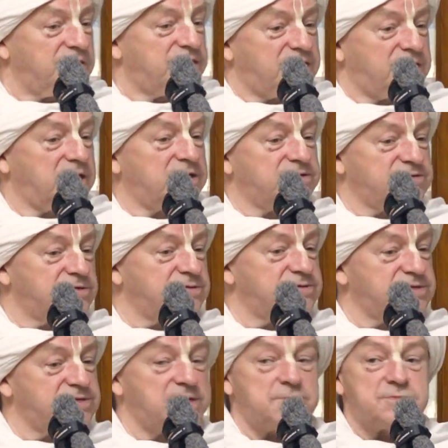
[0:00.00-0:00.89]
things
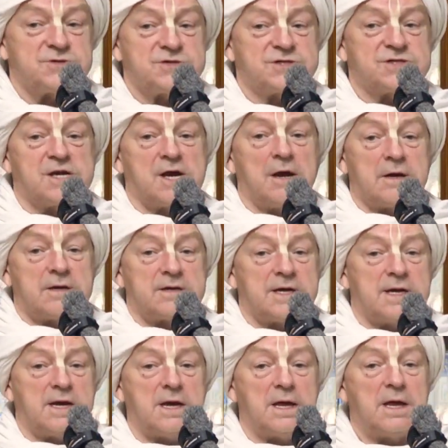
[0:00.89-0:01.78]
because he was
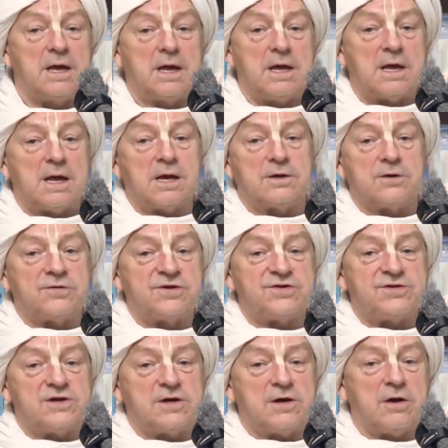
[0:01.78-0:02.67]
starting a
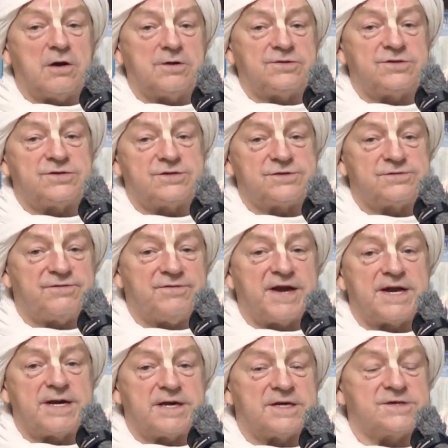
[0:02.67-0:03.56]
Krishna conscious
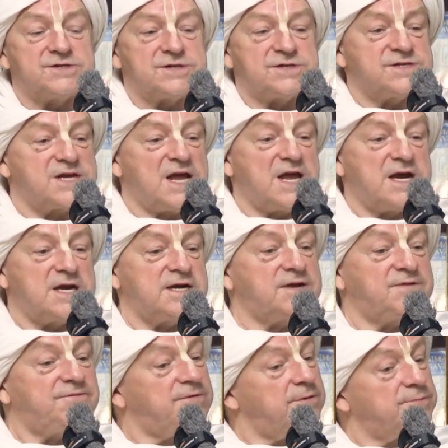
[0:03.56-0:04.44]
Vedic
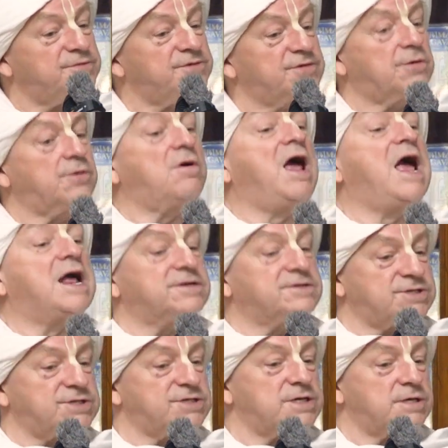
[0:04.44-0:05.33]
society from
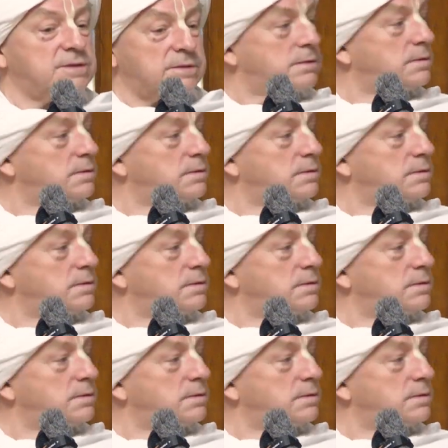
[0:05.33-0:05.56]
scratch.